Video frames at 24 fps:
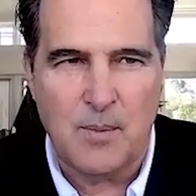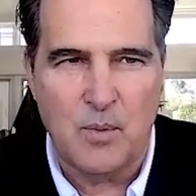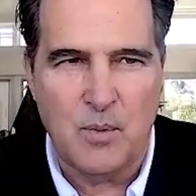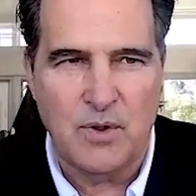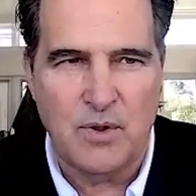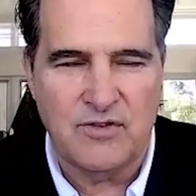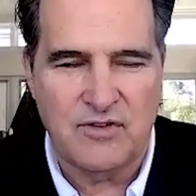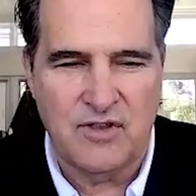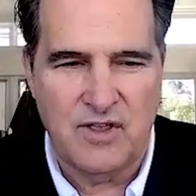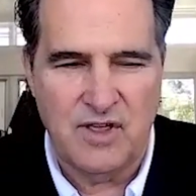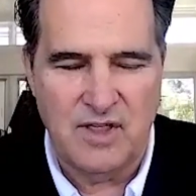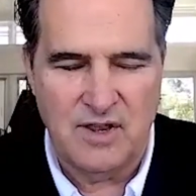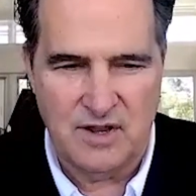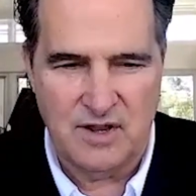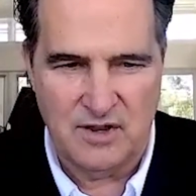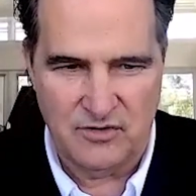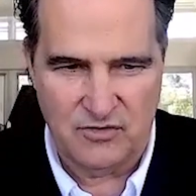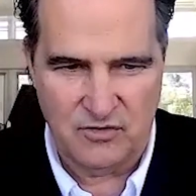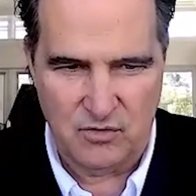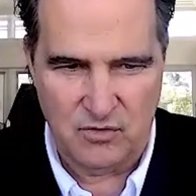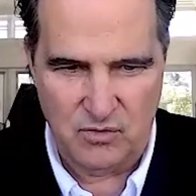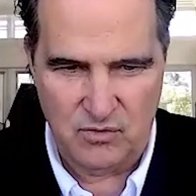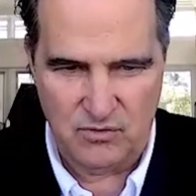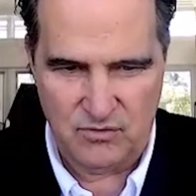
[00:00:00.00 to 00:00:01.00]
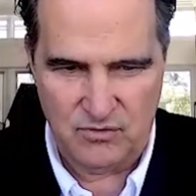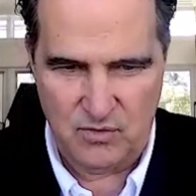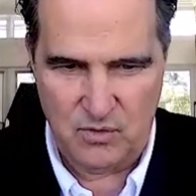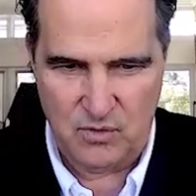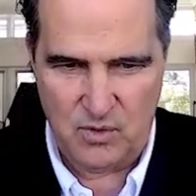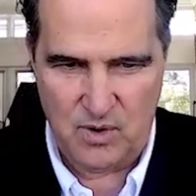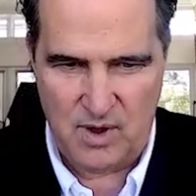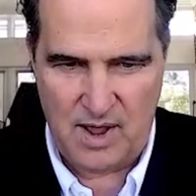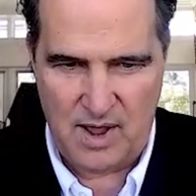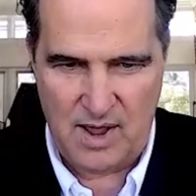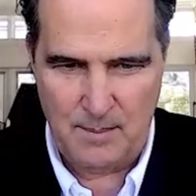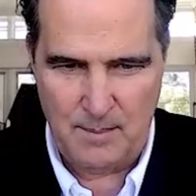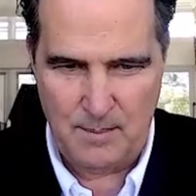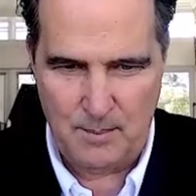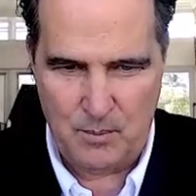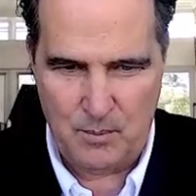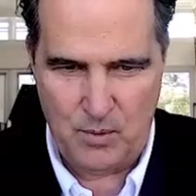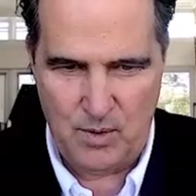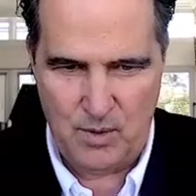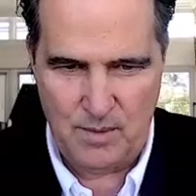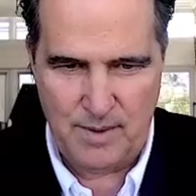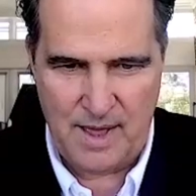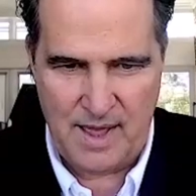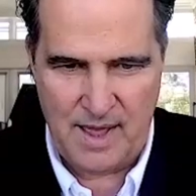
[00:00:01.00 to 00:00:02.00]
And so this was a couple weeks in, and so
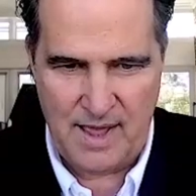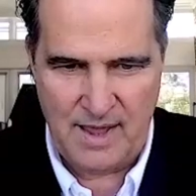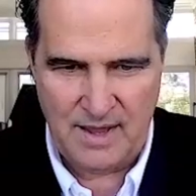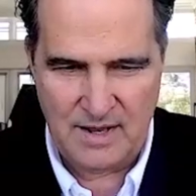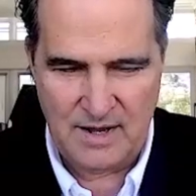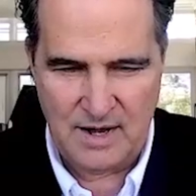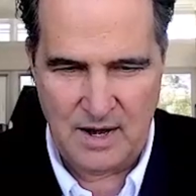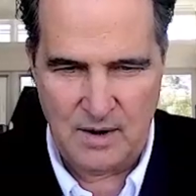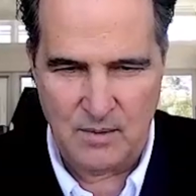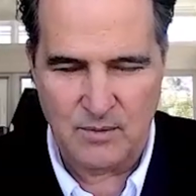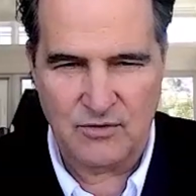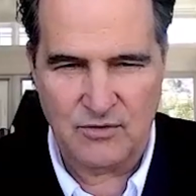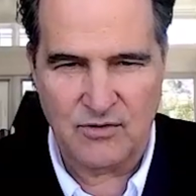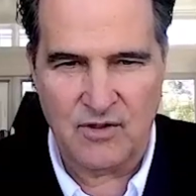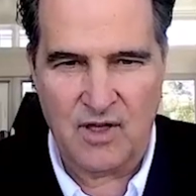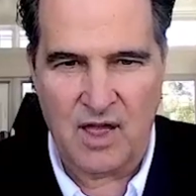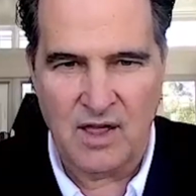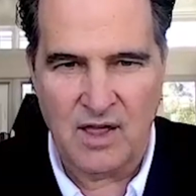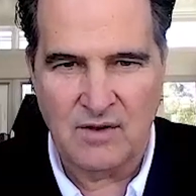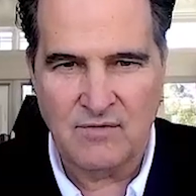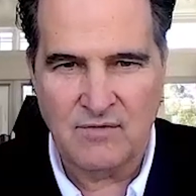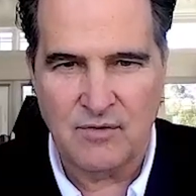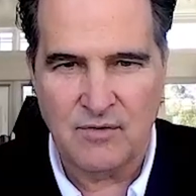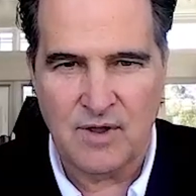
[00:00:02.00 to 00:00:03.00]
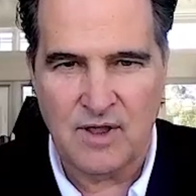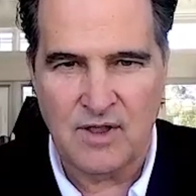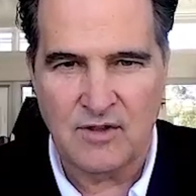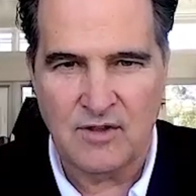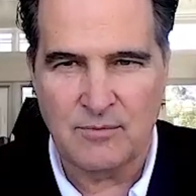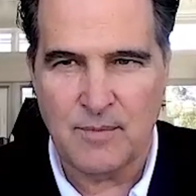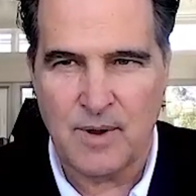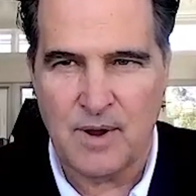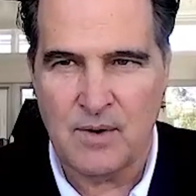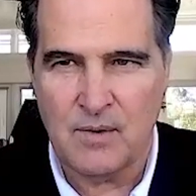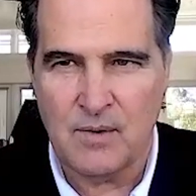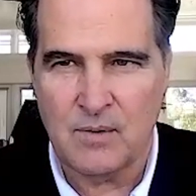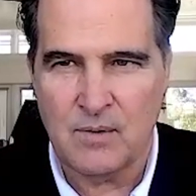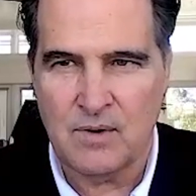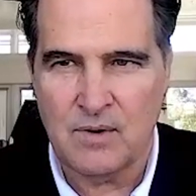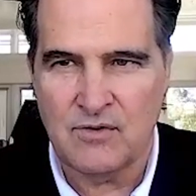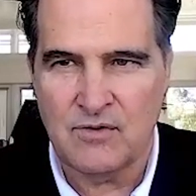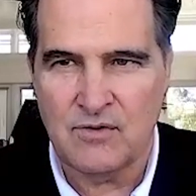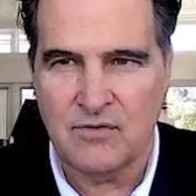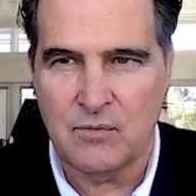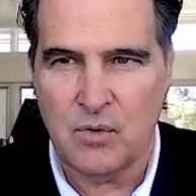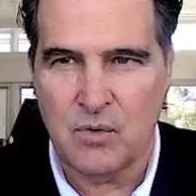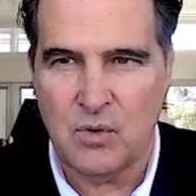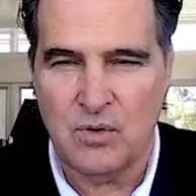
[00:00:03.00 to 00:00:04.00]
so I went back and I resigned
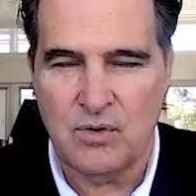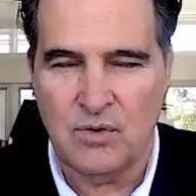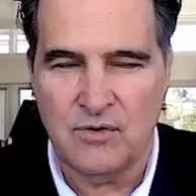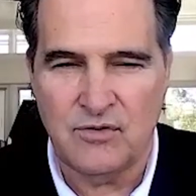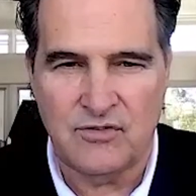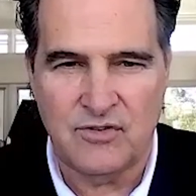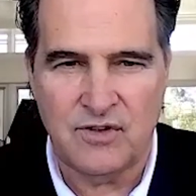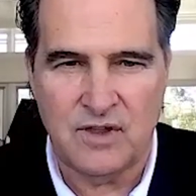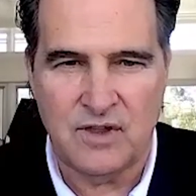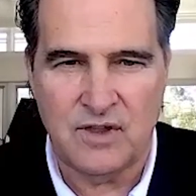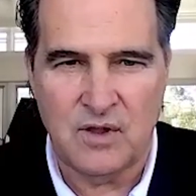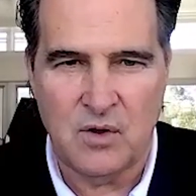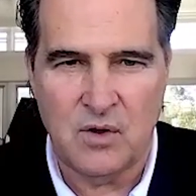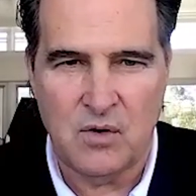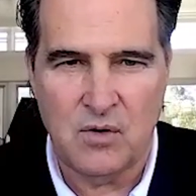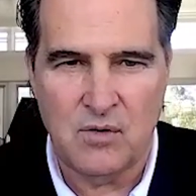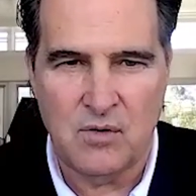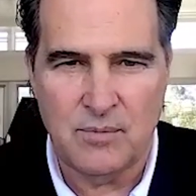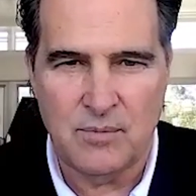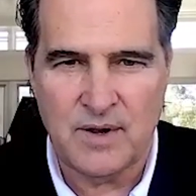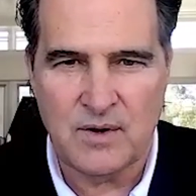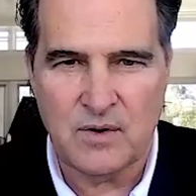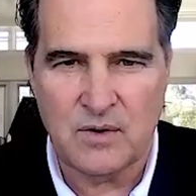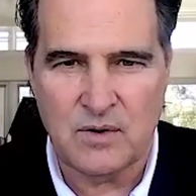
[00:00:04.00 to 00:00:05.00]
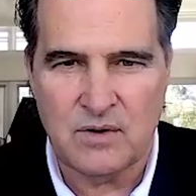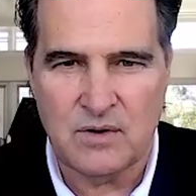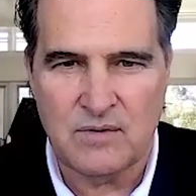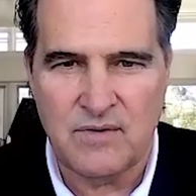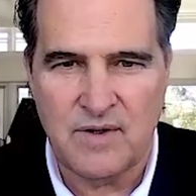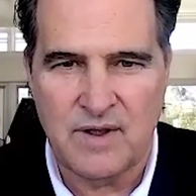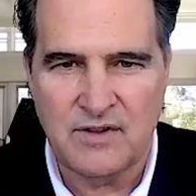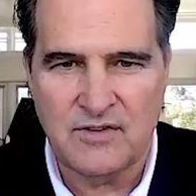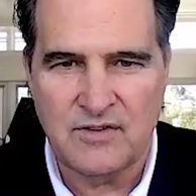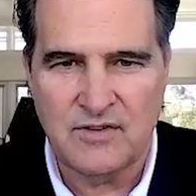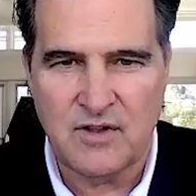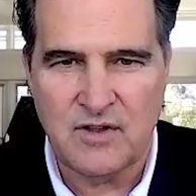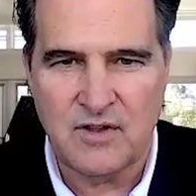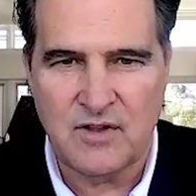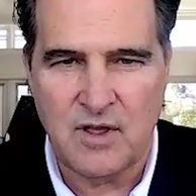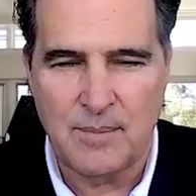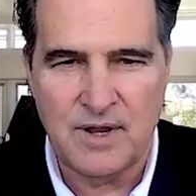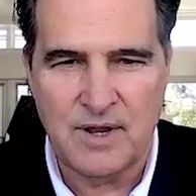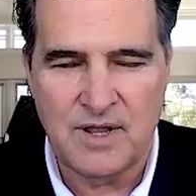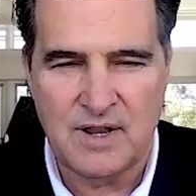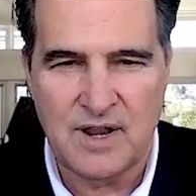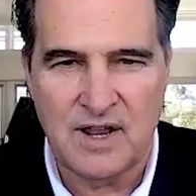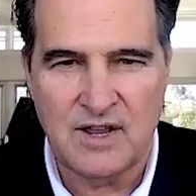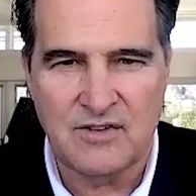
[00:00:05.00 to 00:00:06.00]
for, as my role as CEO of a medical device
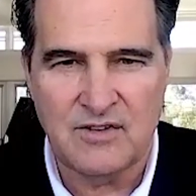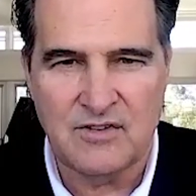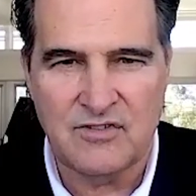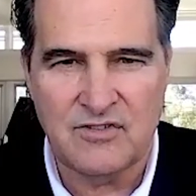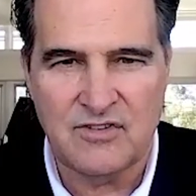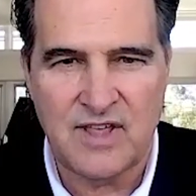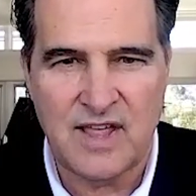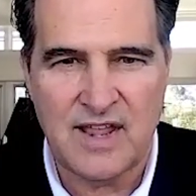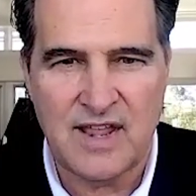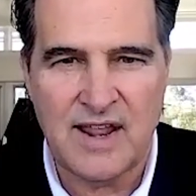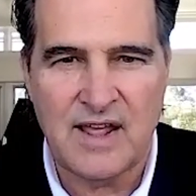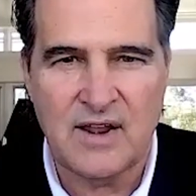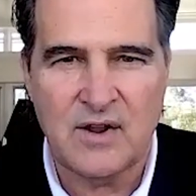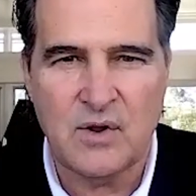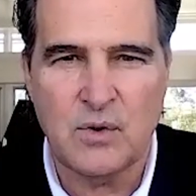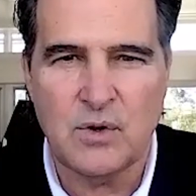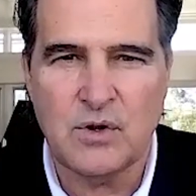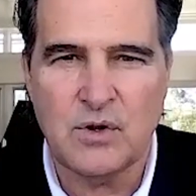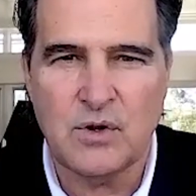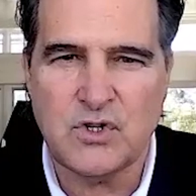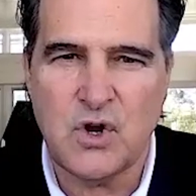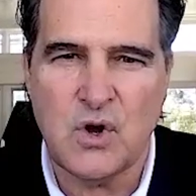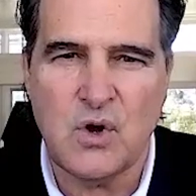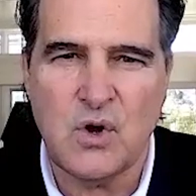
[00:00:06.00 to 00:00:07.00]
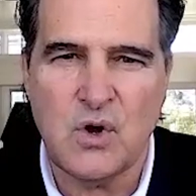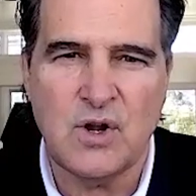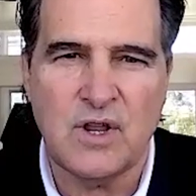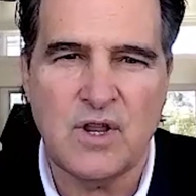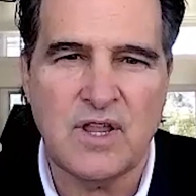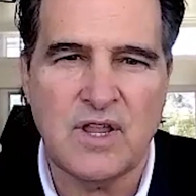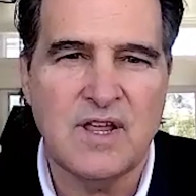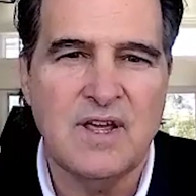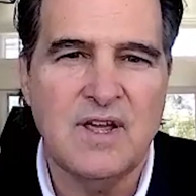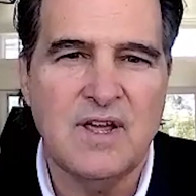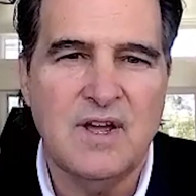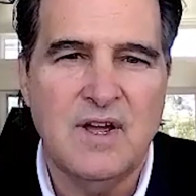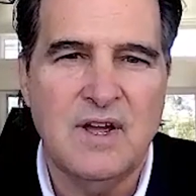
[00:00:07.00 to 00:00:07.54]
company, and I set out on a journey,